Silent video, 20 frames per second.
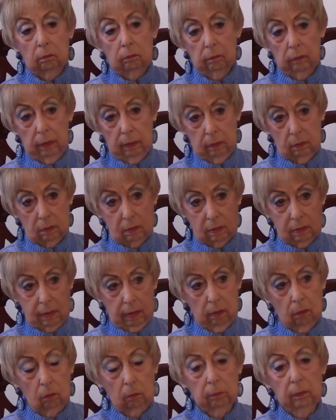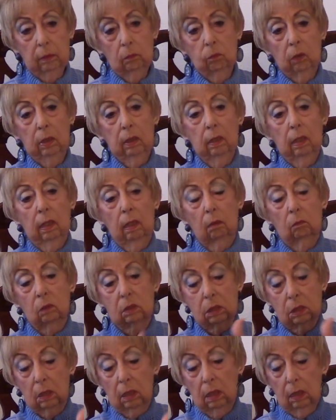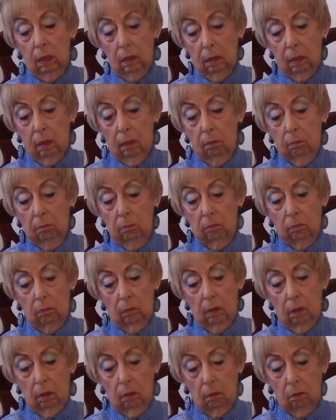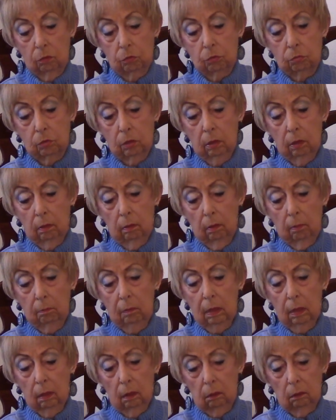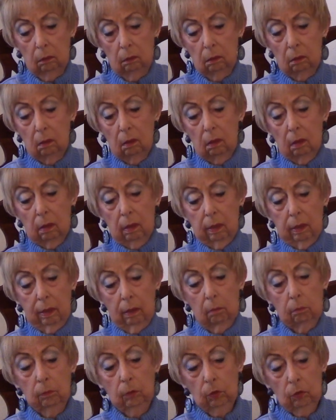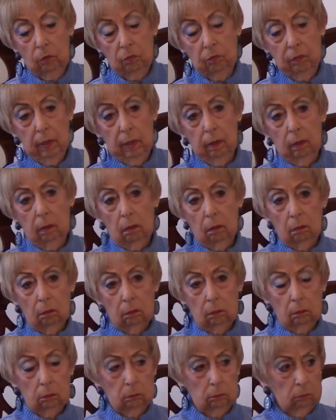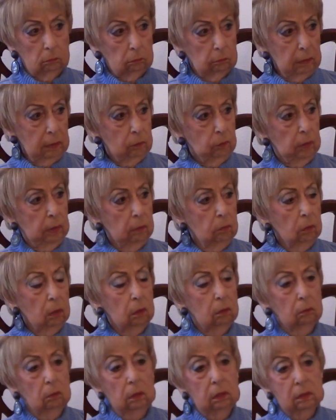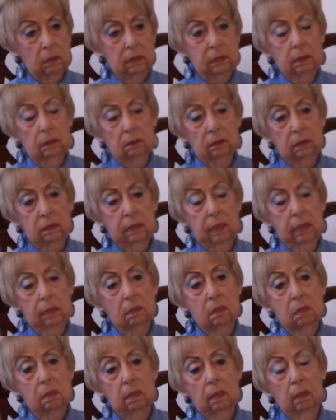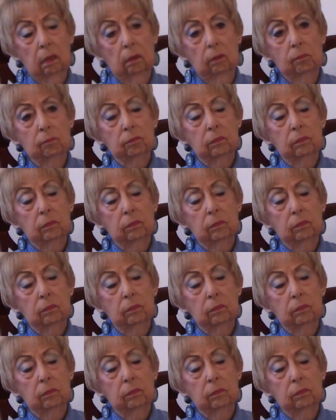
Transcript: that's there on Midway now was cut in the middle and moved there on Midway Road. It still stands there.